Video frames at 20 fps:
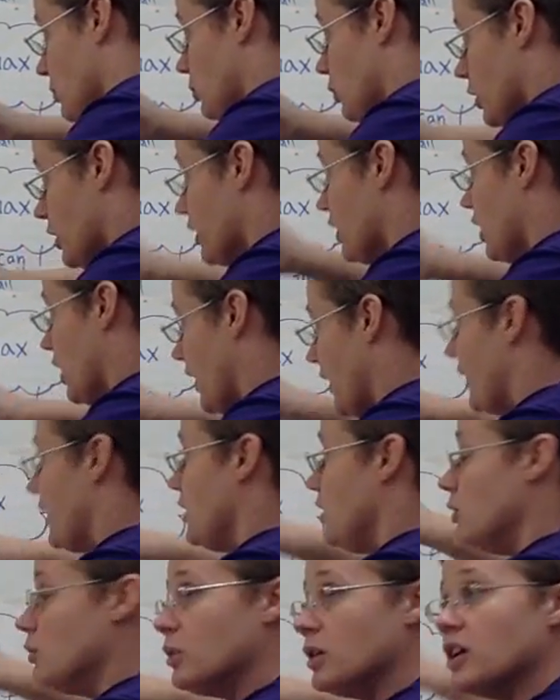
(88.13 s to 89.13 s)
work on it.
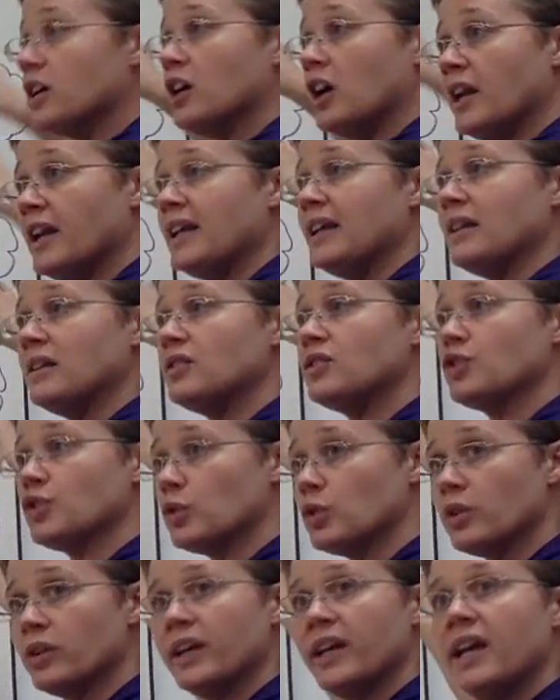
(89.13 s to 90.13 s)
You work on it in the
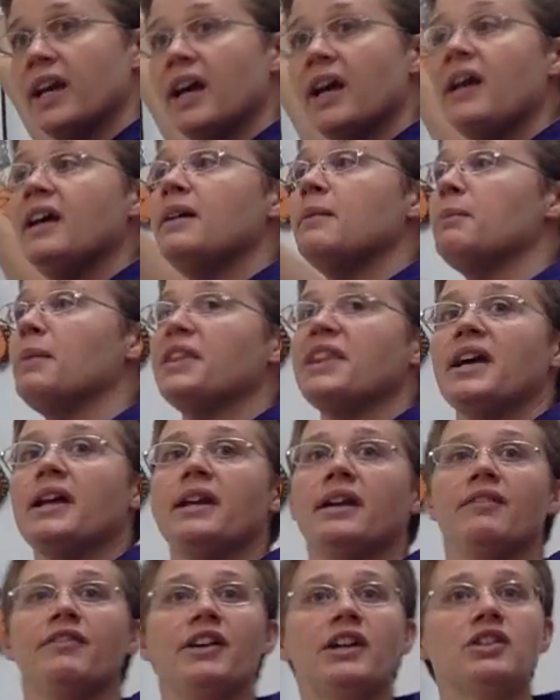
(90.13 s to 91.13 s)
story. But then
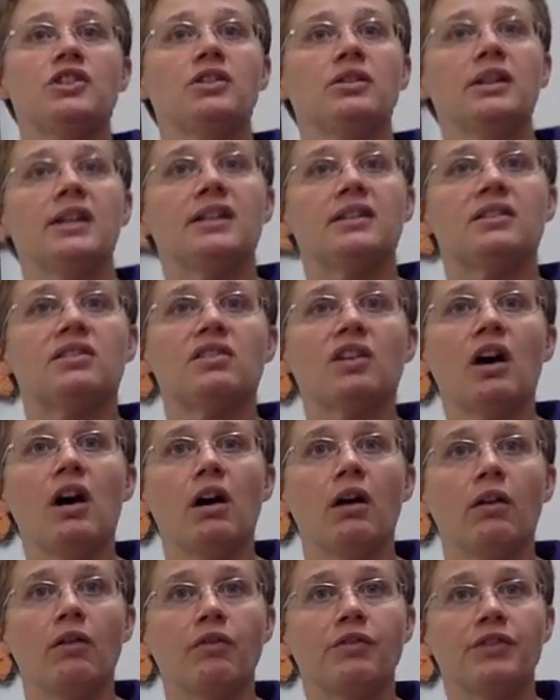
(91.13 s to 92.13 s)
eventually it's
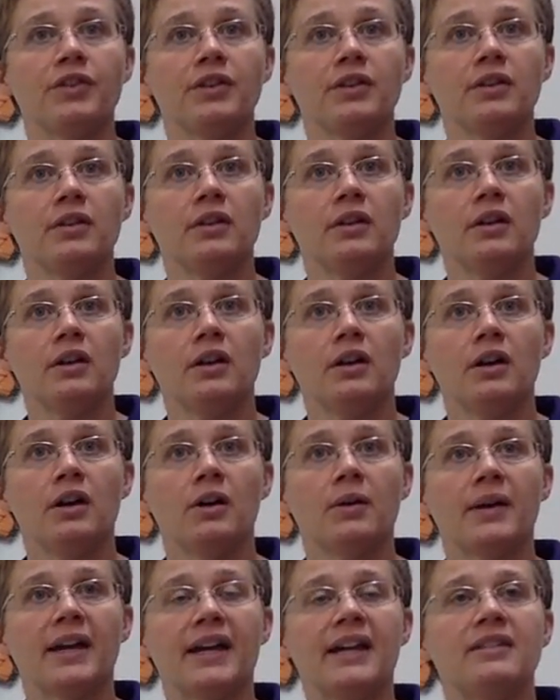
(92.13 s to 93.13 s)
solved.
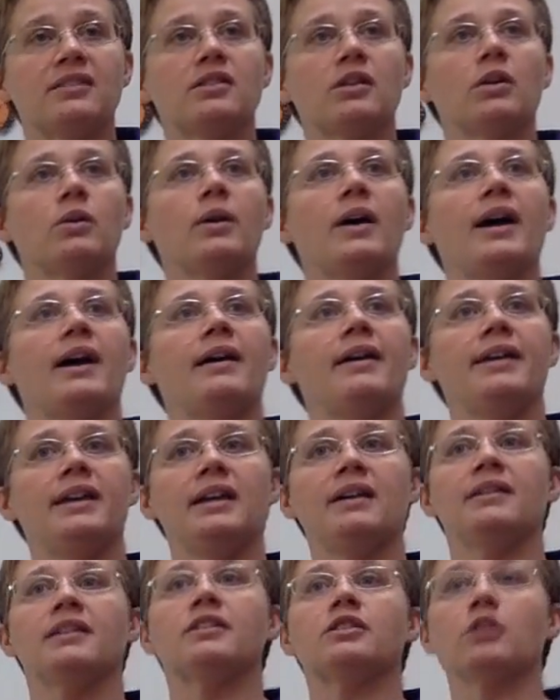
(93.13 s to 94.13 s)
Okay? So
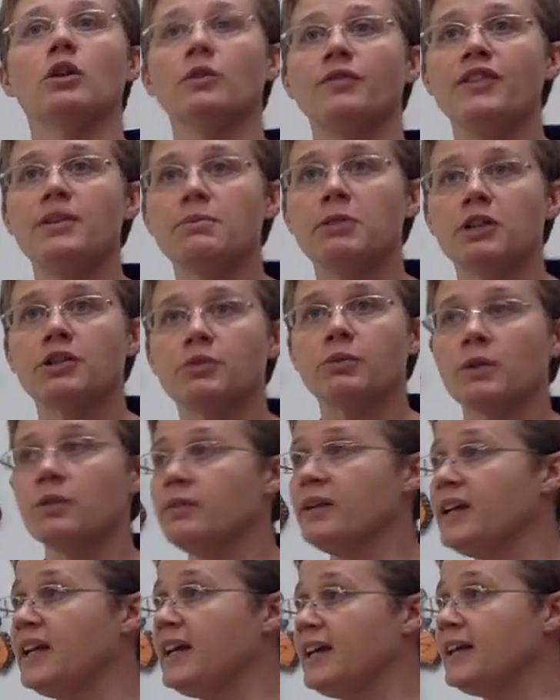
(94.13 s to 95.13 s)
in the Sophie books we're
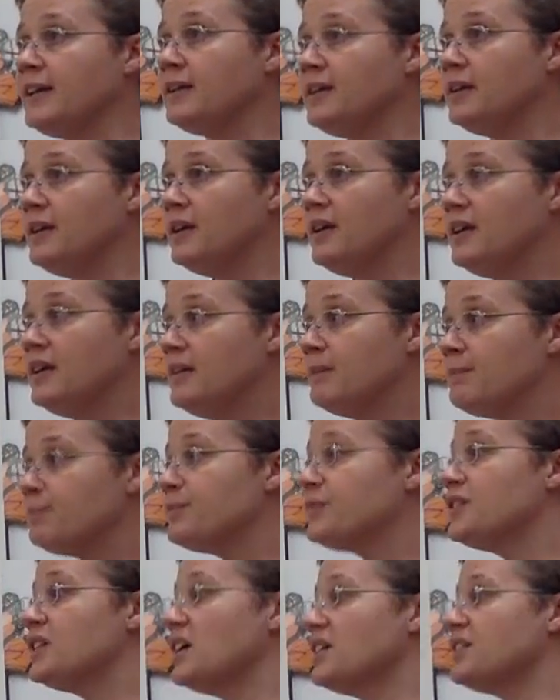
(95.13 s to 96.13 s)
reading,
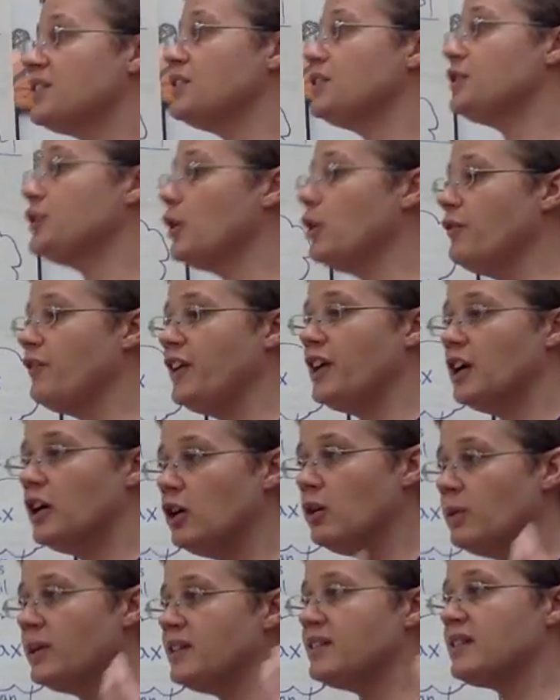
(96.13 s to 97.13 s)
doesn't Sophie
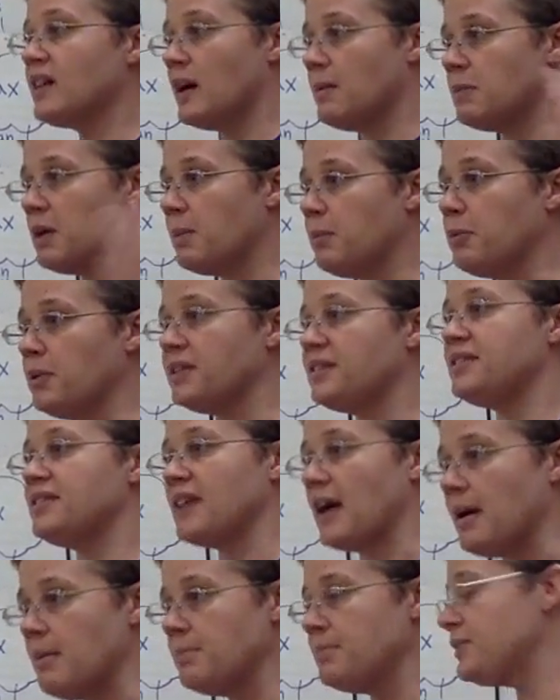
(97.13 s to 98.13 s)
always come up with
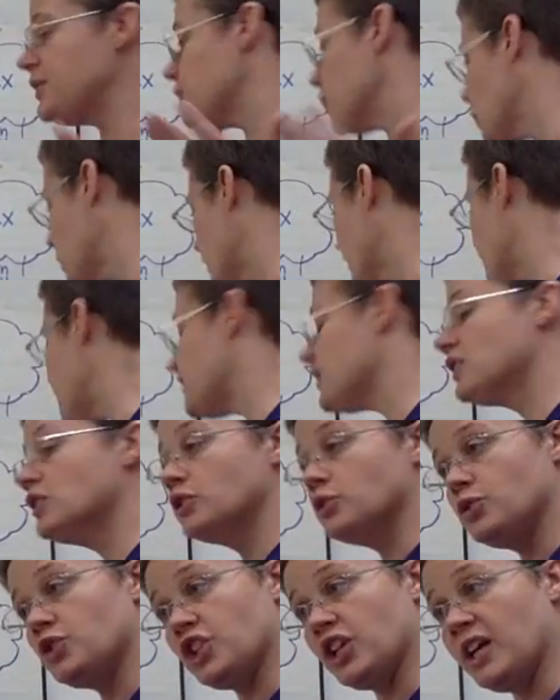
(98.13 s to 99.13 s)
some sort of
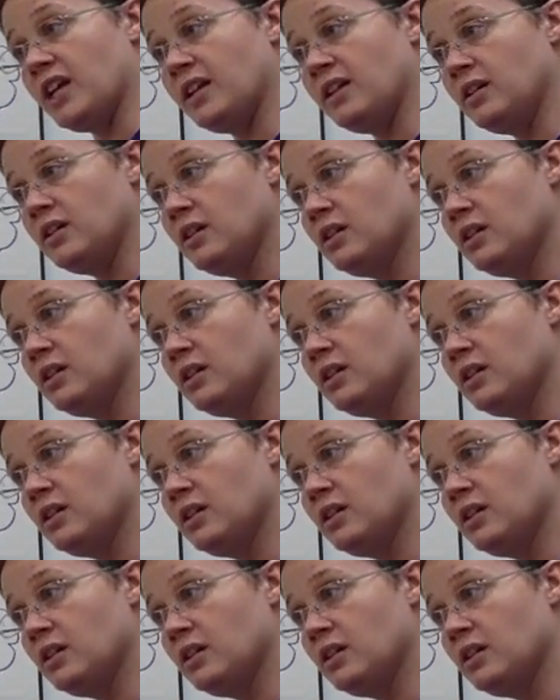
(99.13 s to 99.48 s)
solution